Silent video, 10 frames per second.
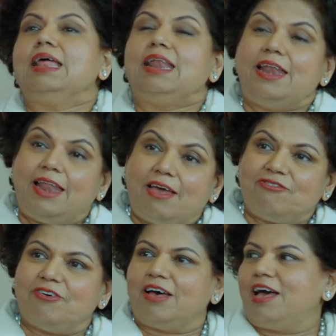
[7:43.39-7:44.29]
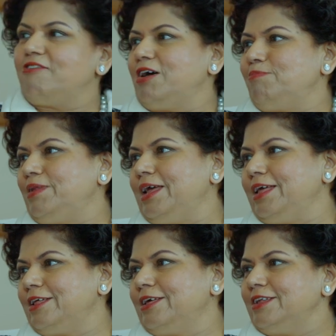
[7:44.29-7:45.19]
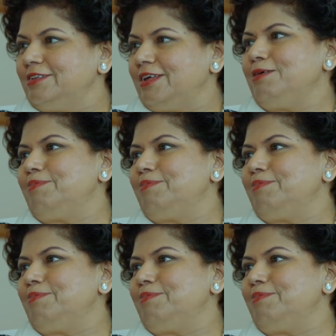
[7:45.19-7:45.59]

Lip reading: Never have I played Teddy